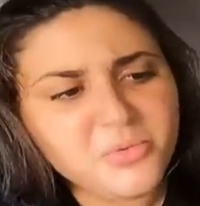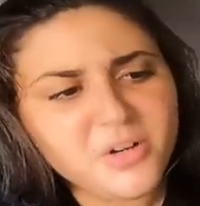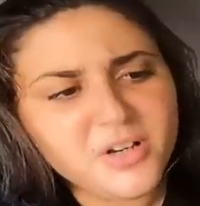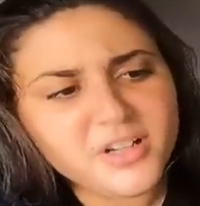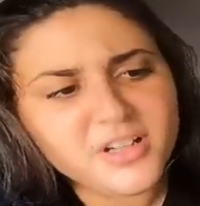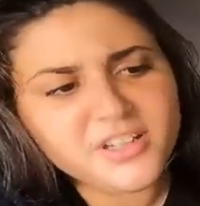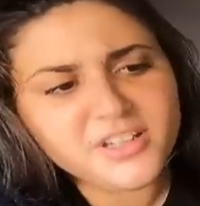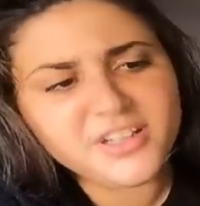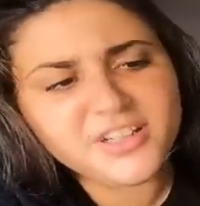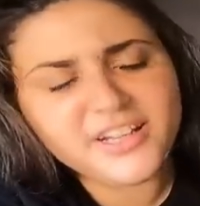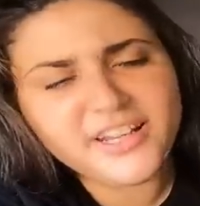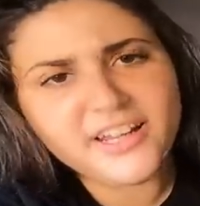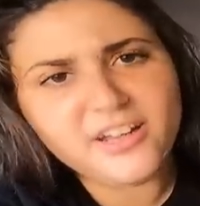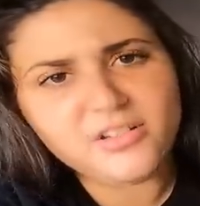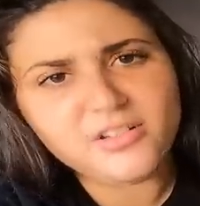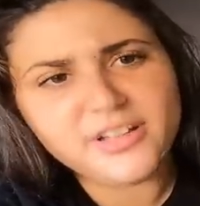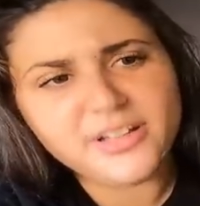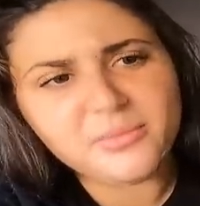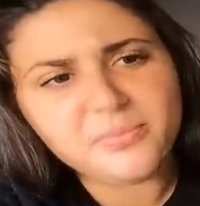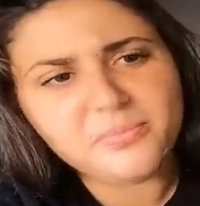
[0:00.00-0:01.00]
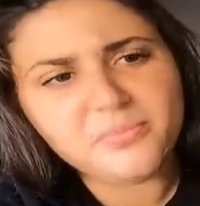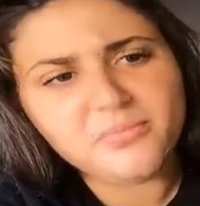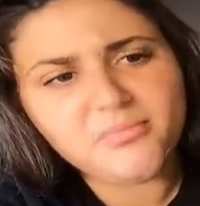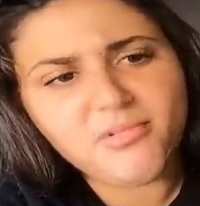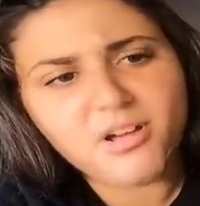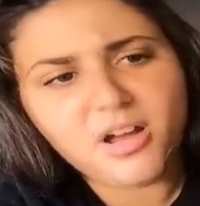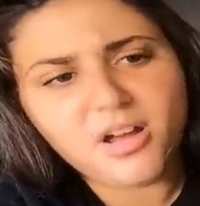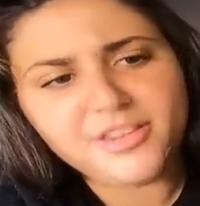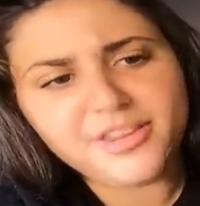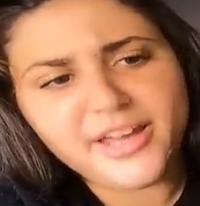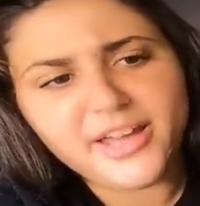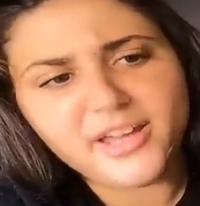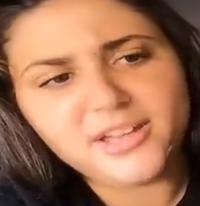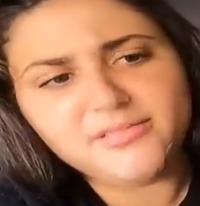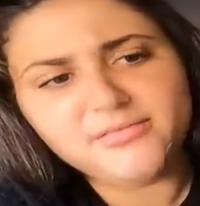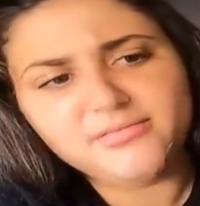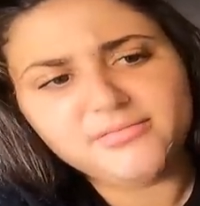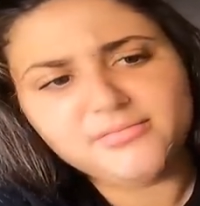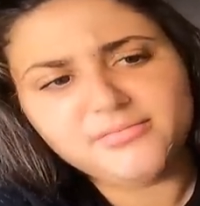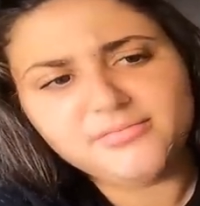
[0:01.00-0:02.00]
you want to clean out like all
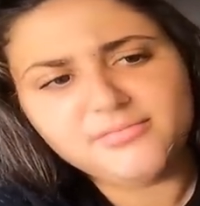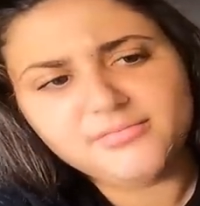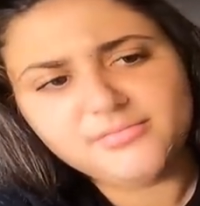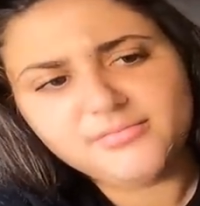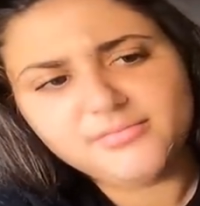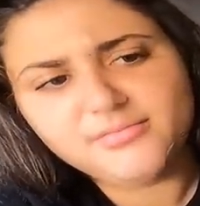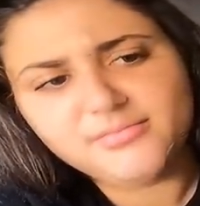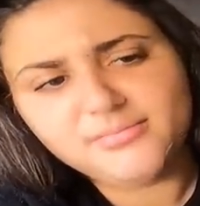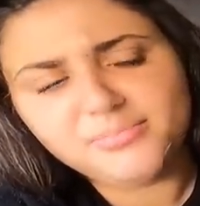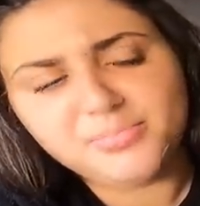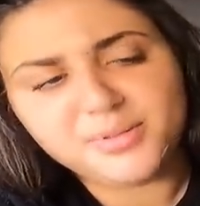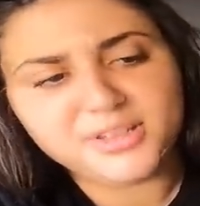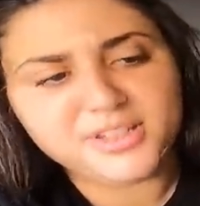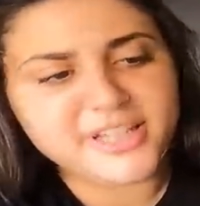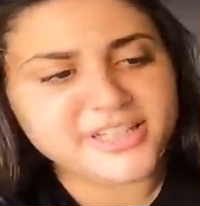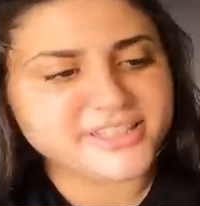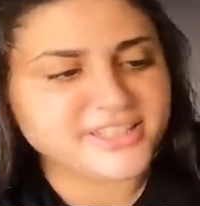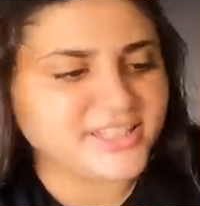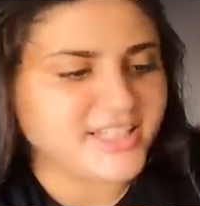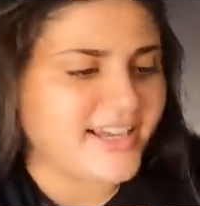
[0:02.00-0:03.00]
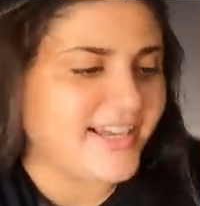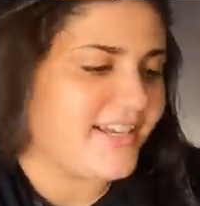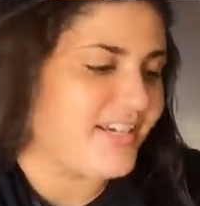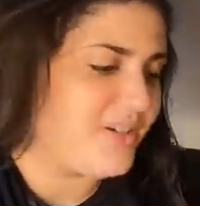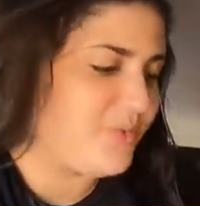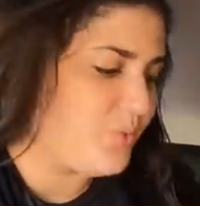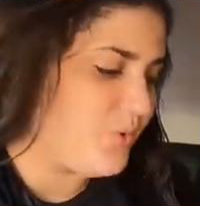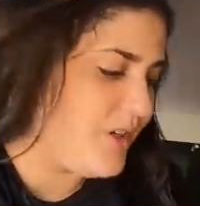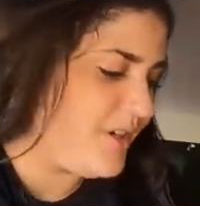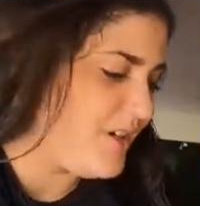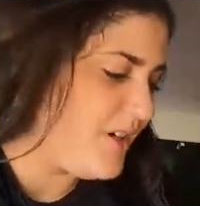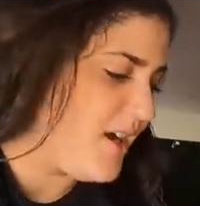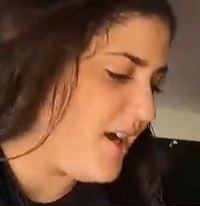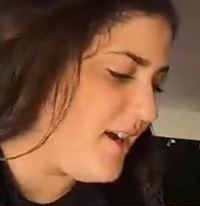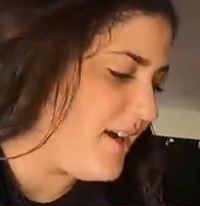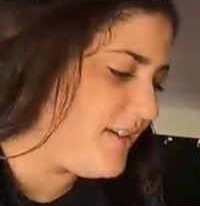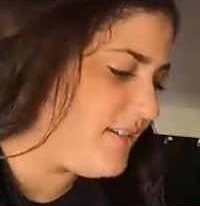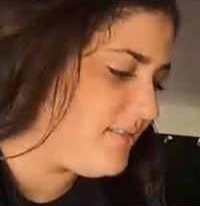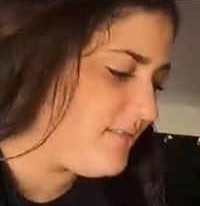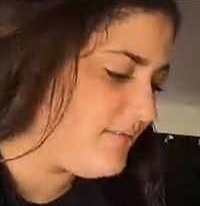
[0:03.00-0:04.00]
that bloodline and
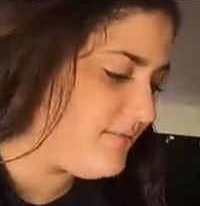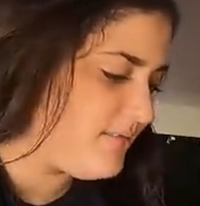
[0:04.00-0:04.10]
whatnot,